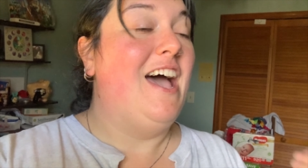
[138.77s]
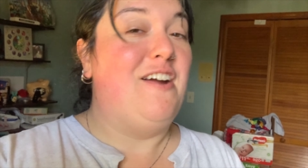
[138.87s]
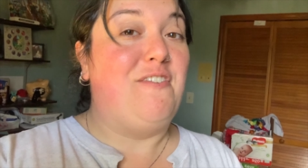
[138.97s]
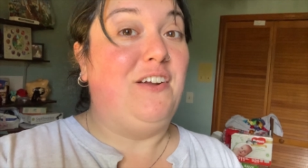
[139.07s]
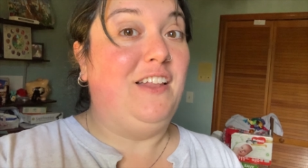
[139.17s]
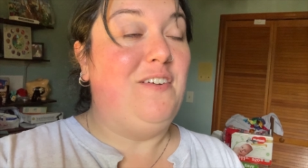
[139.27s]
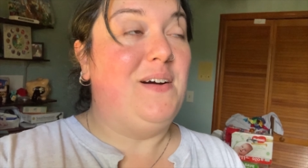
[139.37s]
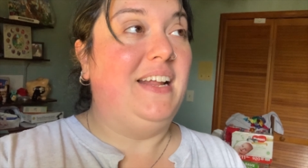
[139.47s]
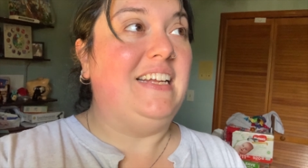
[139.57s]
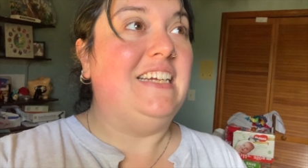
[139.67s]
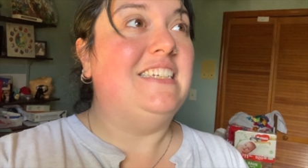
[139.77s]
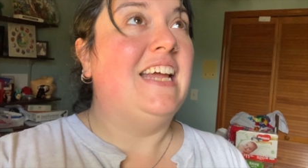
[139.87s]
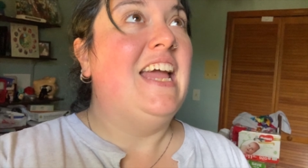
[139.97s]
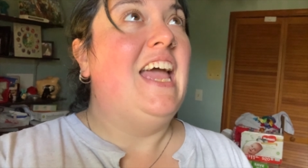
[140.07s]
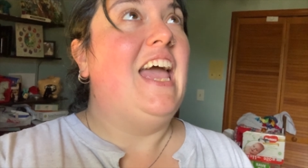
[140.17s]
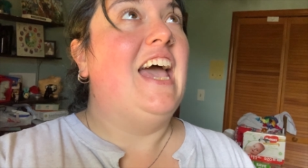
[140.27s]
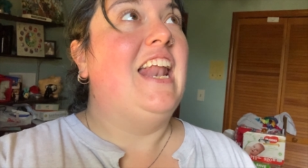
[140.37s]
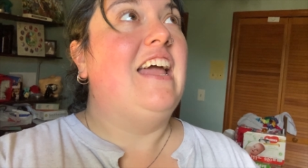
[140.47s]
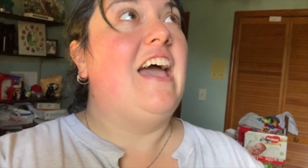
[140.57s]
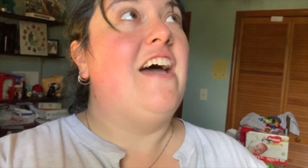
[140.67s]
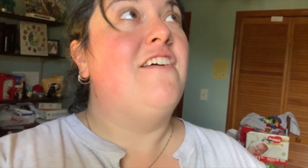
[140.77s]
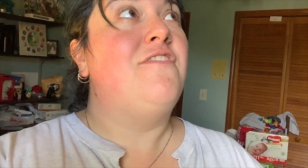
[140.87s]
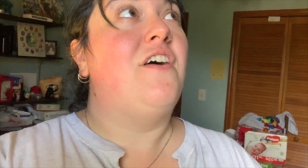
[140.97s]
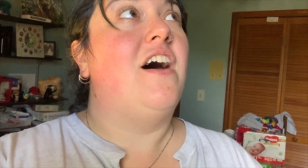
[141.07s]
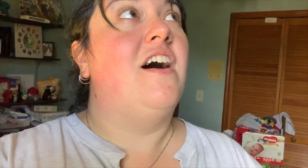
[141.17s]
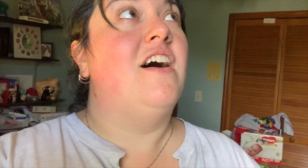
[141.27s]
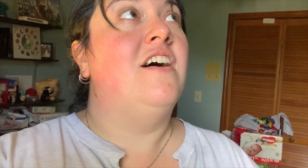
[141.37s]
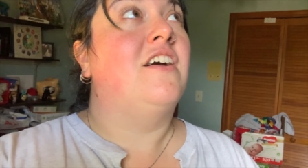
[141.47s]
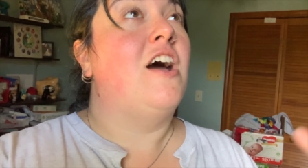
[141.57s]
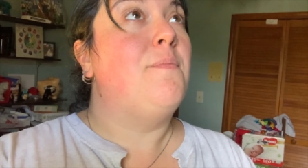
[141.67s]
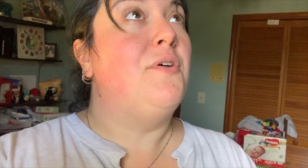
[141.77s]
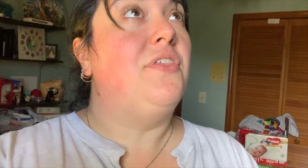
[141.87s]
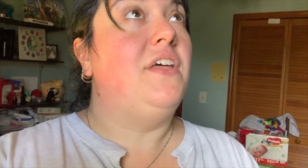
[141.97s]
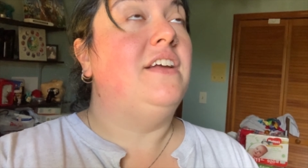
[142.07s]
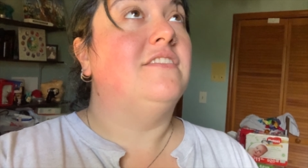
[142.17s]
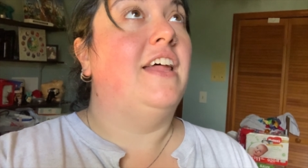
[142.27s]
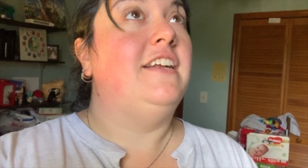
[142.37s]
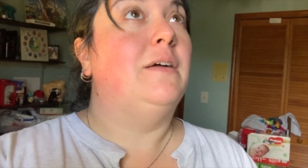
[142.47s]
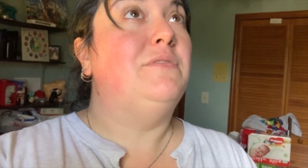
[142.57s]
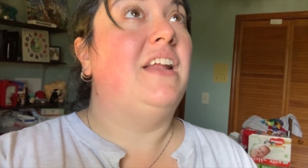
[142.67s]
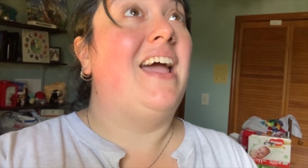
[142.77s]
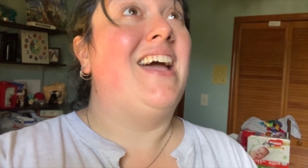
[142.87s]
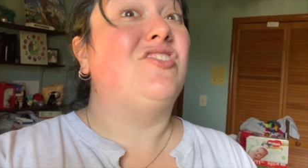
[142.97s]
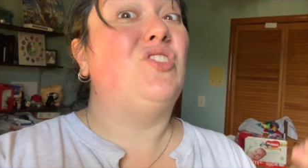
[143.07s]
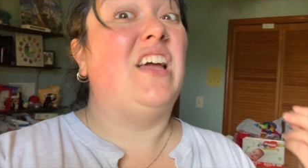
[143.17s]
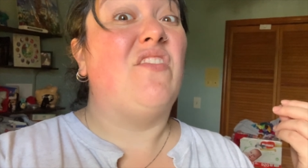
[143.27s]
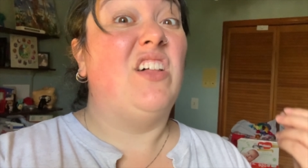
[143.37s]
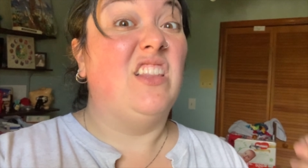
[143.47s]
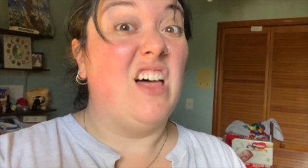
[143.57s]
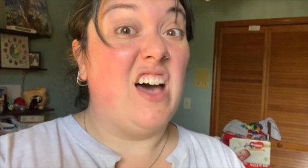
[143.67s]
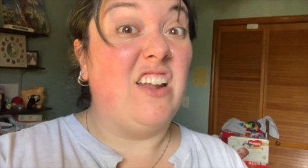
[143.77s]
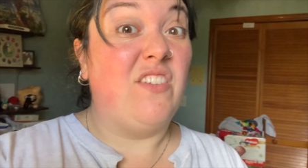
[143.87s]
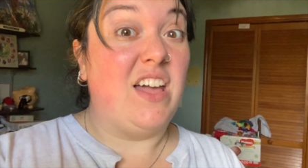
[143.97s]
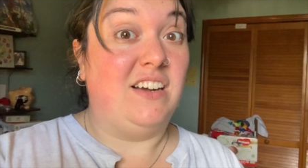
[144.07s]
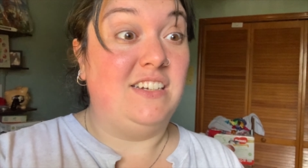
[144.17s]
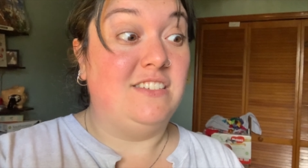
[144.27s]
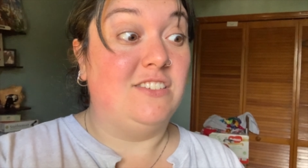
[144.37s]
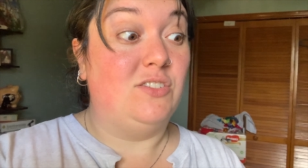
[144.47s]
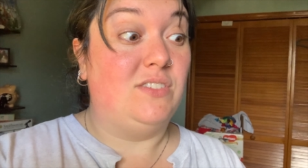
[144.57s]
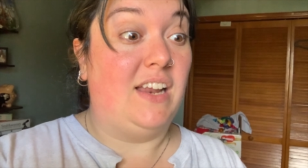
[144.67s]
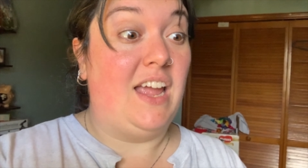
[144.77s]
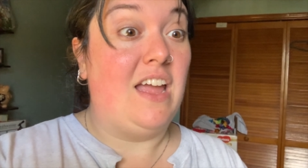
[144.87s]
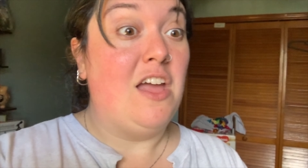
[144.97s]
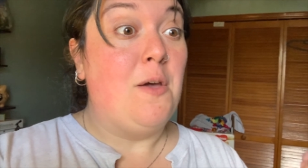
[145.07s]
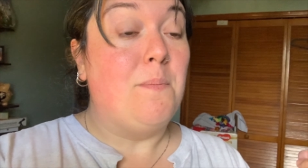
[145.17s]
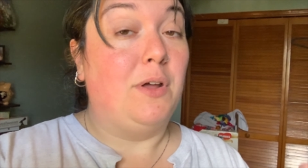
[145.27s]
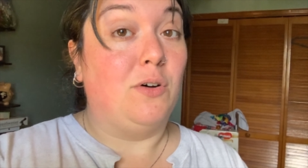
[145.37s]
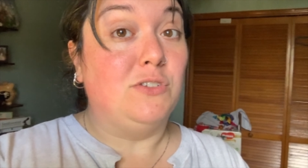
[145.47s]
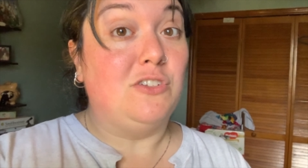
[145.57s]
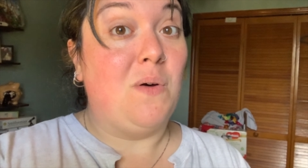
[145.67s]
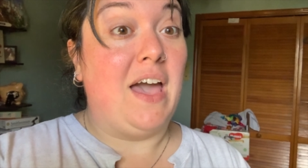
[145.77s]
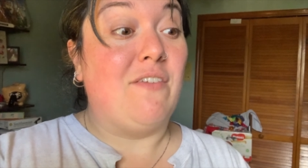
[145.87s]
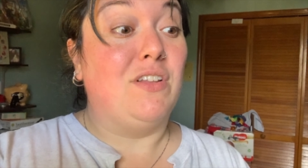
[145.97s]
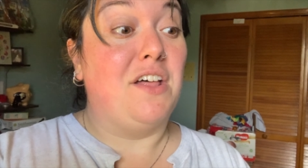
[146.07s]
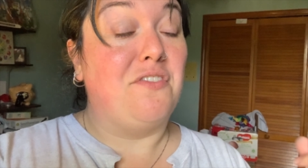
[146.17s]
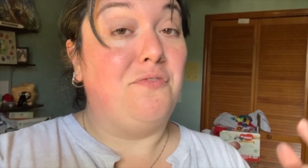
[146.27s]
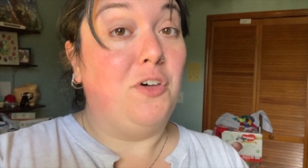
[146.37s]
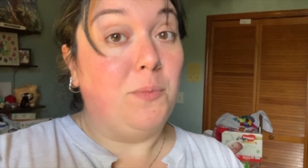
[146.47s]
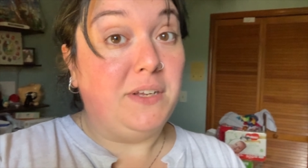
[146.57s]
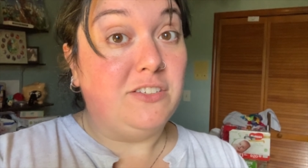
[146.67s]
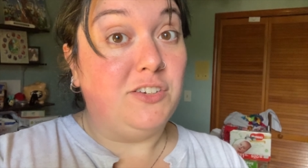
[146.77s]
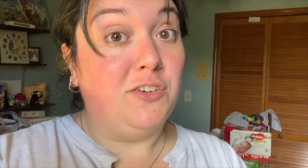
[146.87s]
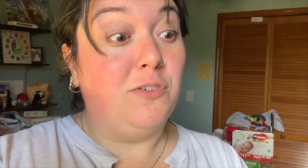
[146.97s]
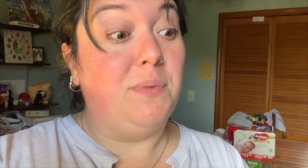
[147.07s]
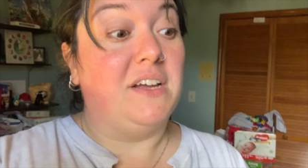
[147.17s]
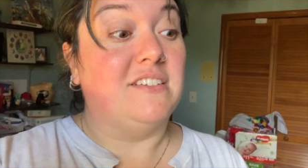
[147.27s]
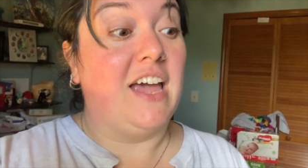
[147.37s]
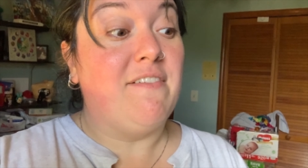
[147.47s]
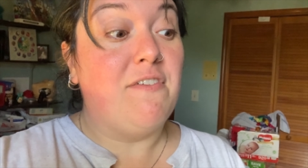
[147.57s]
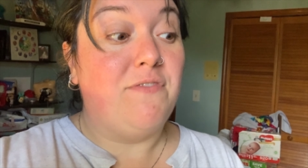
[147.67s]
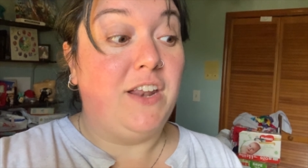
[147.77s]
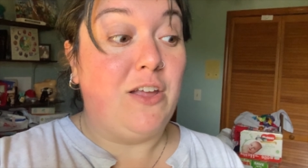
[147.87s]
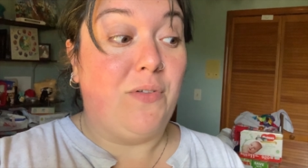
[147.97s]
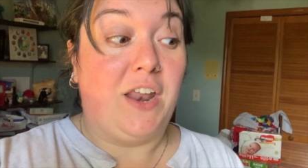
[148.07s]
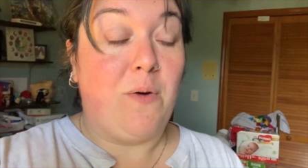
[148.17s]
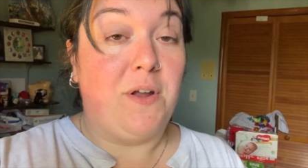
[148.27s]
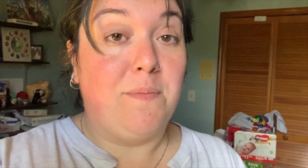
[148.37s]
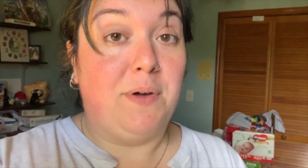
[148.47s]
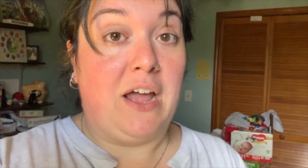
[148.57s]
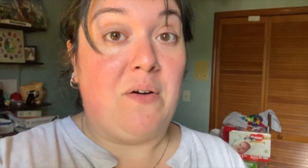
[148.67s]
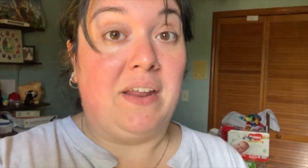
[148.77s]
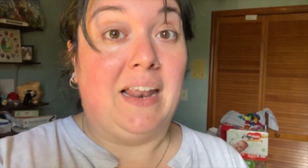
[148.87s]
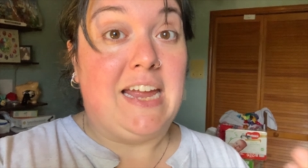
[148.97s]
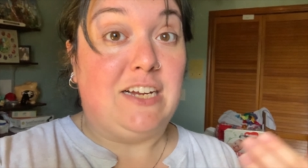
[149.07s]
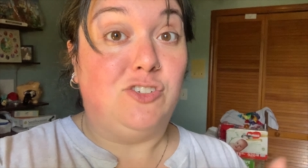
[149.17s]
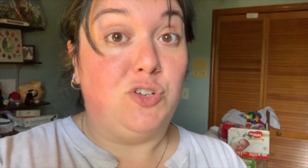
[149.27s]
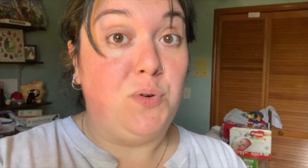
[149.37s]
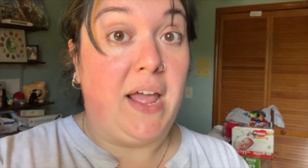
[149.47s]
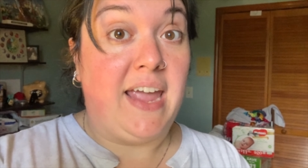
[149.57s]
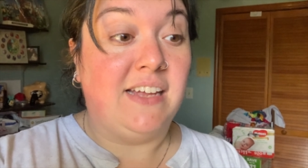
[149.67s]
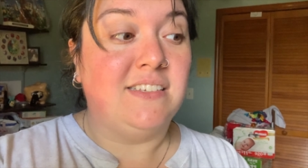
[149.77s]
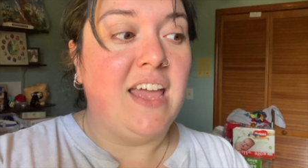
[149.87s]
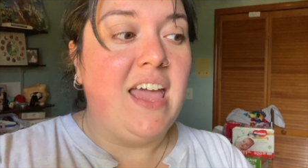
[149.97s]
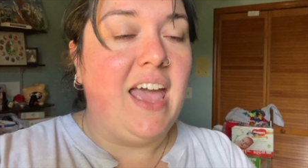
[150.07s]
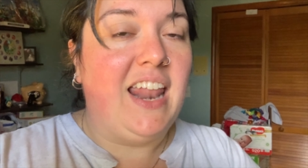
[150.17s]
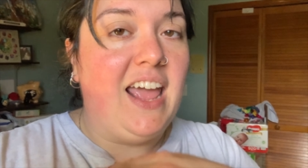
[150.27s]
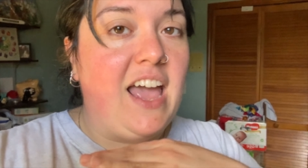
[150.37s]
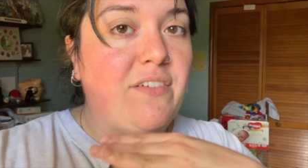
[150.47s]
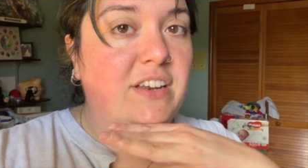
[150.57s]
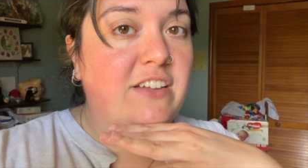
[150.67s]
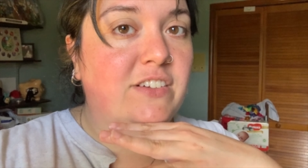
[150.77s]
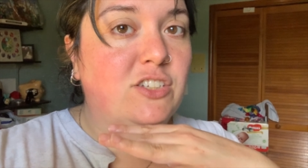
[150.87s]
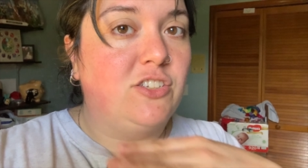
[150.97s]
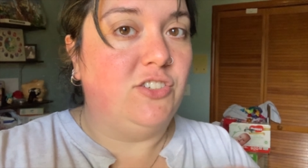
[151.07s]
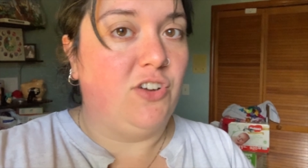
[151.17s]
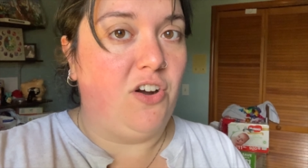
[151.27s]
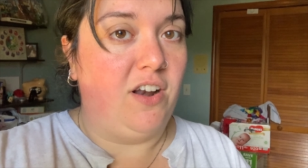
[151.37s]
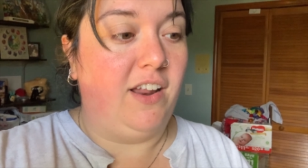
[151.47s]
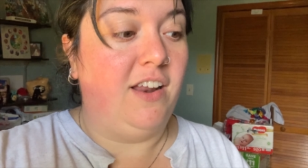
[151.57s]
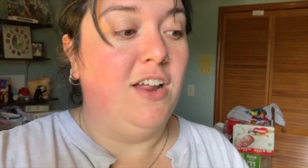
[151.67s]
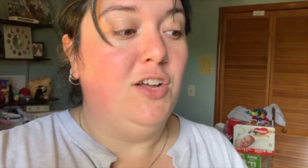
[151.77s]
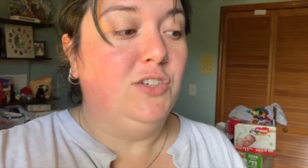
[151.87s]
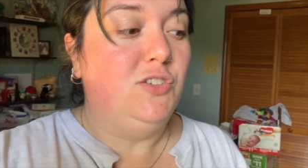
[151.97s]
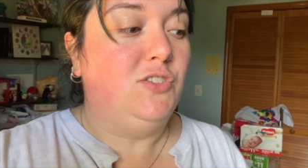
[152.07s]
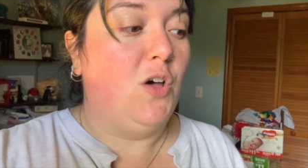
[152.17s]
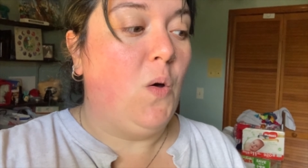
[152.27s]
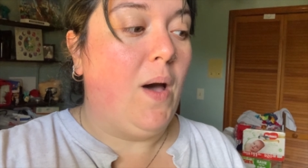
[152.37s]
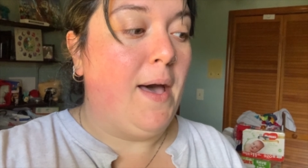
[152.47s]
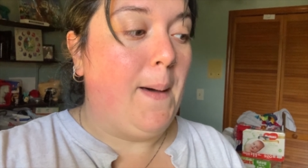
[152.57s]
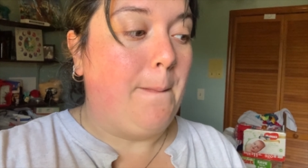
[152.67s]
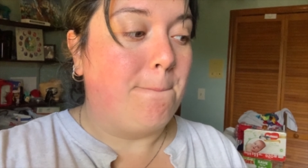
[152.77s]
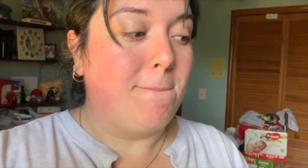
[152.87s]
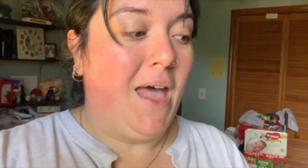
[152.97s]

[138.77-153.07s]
I really want to eat. And I have a couple things lined up today. I actually have a lot of editing to do today, but also I have a lot of filming to do because I have a video that I want to put out in like two days and I haven't even started it. So um,